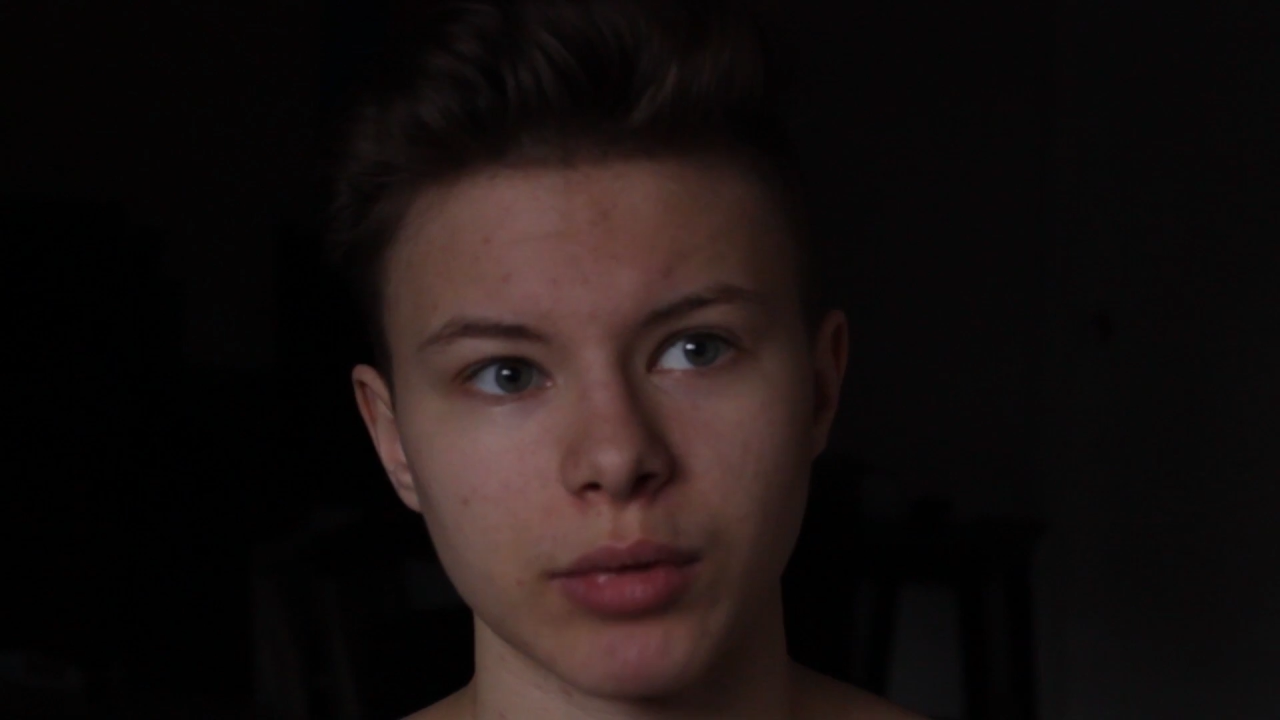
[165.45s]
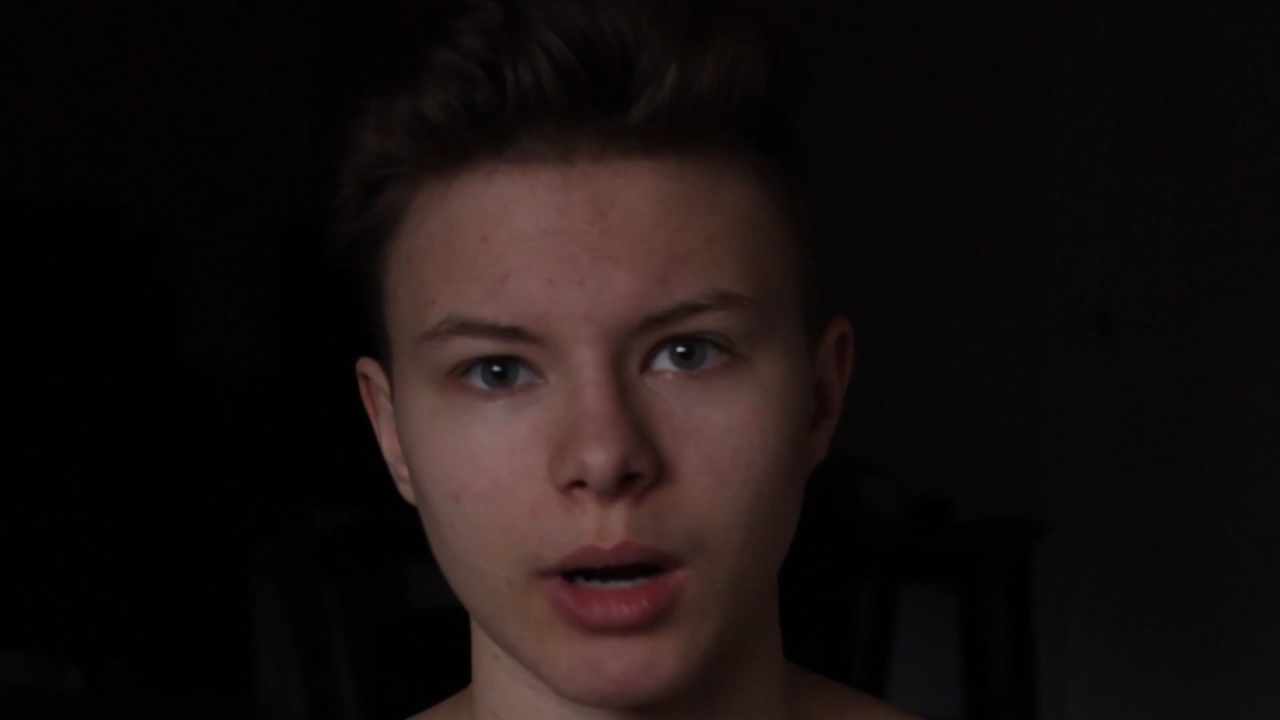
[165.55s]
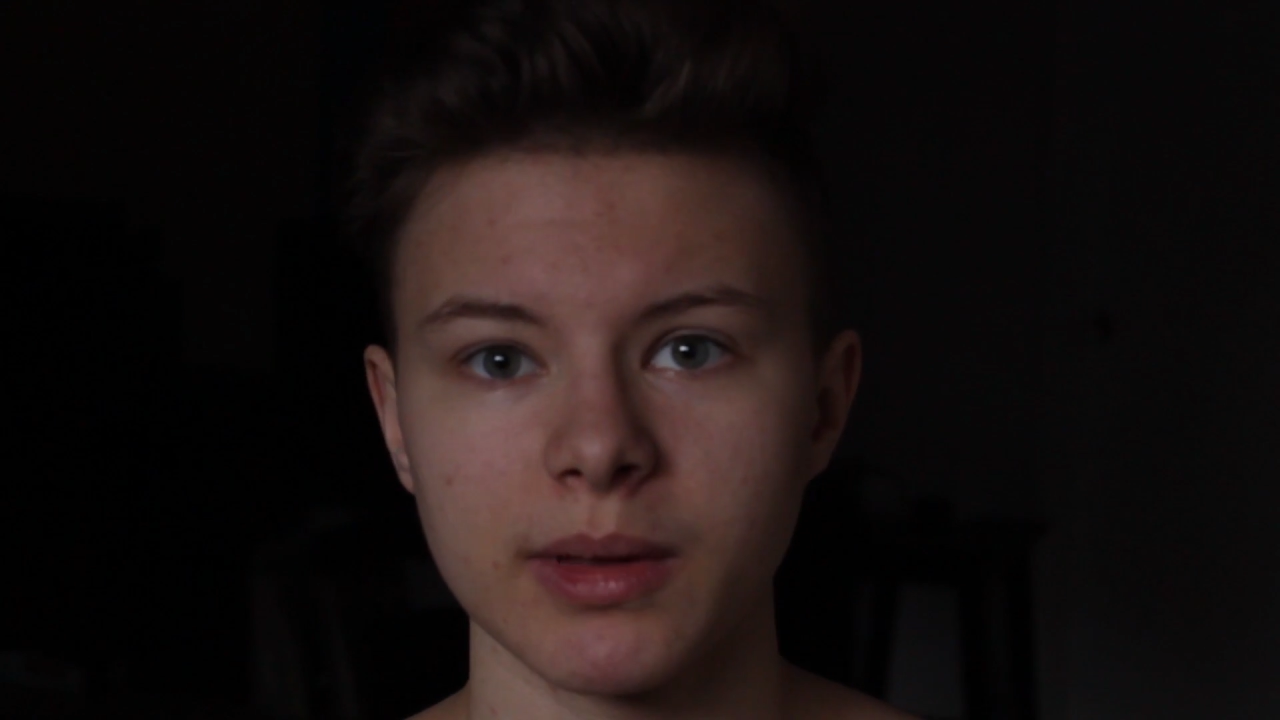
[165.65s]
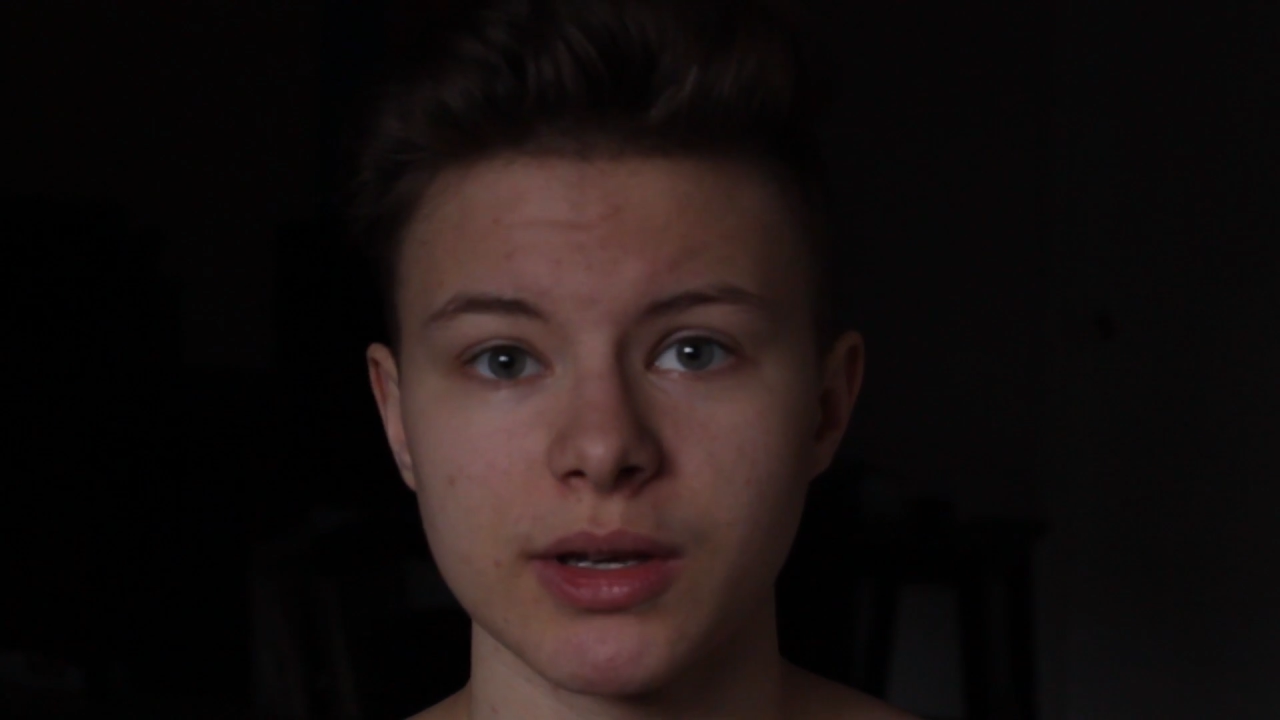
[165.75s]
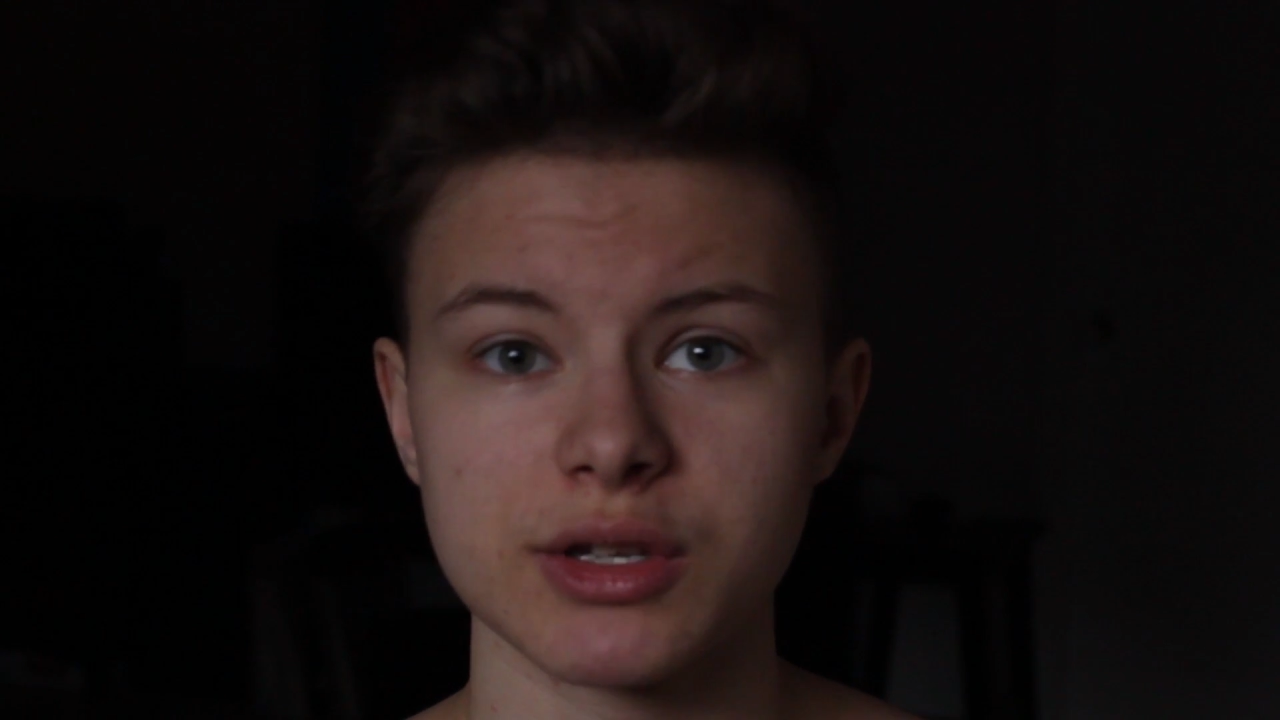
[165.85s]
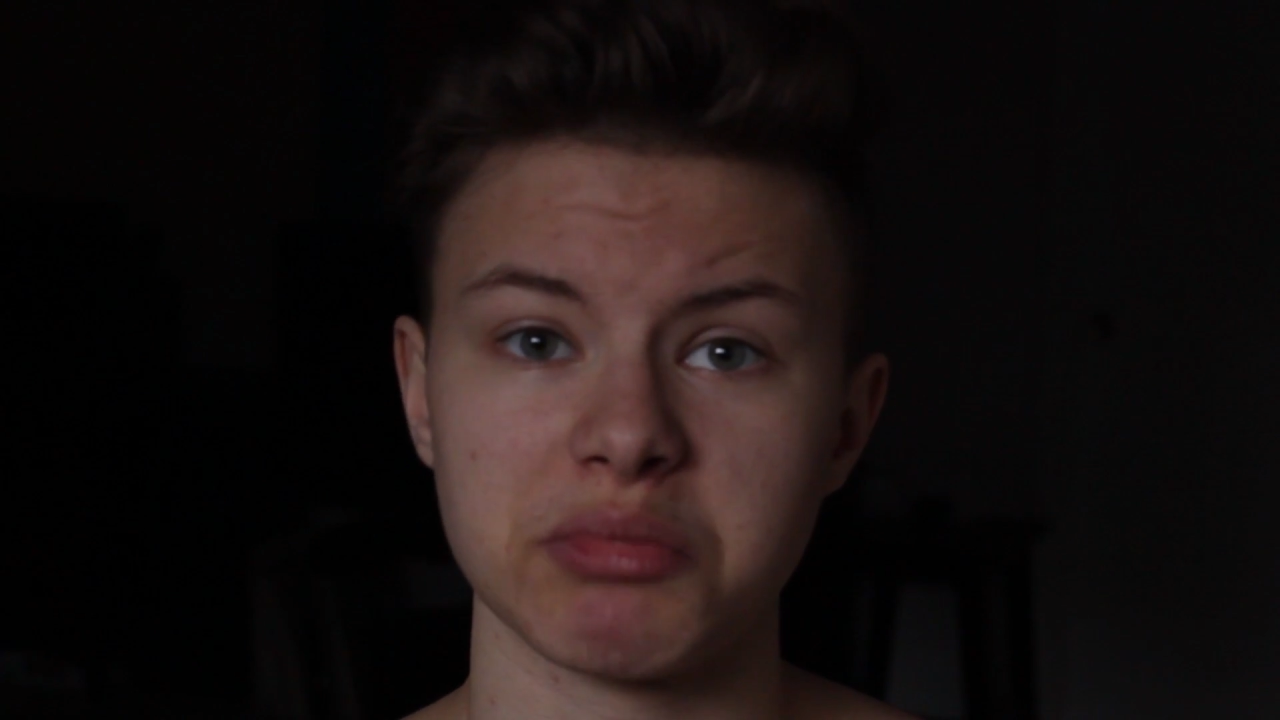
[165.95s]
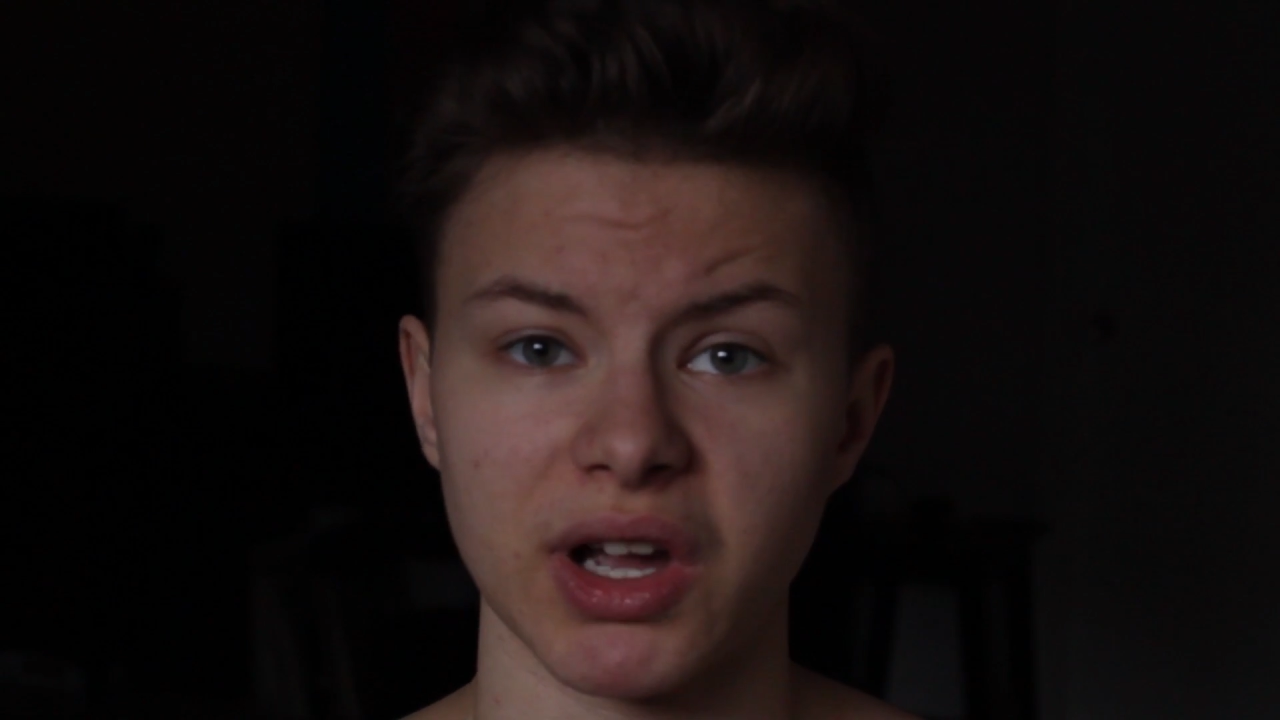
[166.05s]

probably just